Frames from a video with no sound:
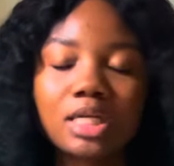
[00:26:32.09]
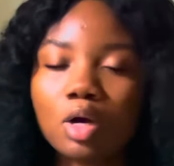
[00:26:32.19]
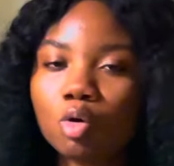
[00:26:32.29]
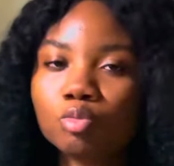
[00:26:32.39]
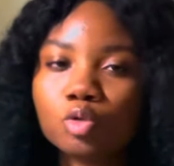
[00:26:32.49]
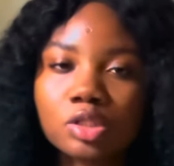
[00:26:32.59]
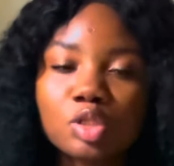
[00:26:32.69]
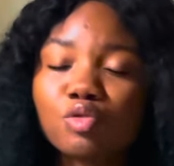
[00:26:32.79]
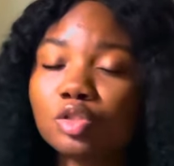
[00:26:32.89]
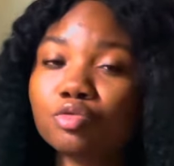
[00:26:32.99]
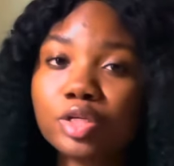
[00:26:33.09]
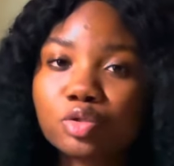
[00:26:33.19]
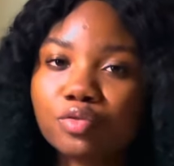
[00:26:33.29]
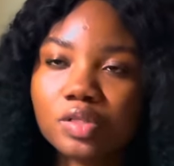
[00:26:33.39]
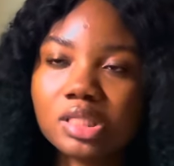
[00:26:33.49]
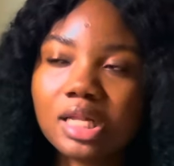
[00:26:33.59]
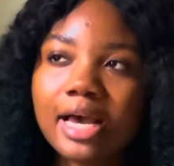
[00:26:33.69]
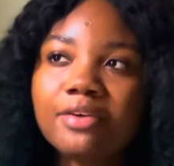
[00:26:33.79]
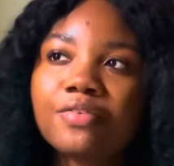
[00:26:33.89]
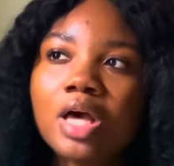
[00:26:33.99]
that comes with it for the rest of his
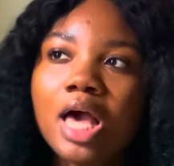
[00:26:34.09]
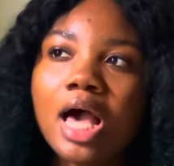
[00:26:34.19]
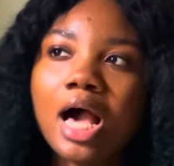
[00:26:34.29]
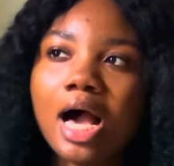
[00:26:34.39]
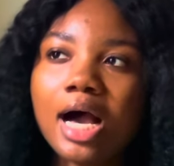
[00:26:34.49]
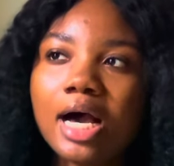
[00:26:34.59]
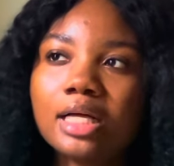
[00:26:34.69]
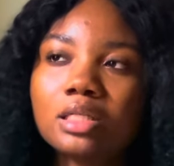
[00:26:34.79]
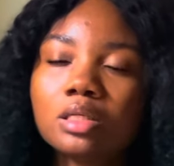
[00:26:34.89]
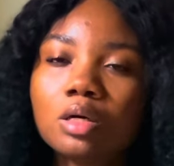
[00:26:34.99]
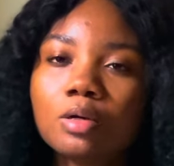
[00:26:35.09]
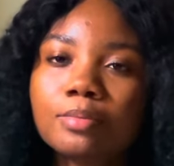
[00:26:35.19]
life. And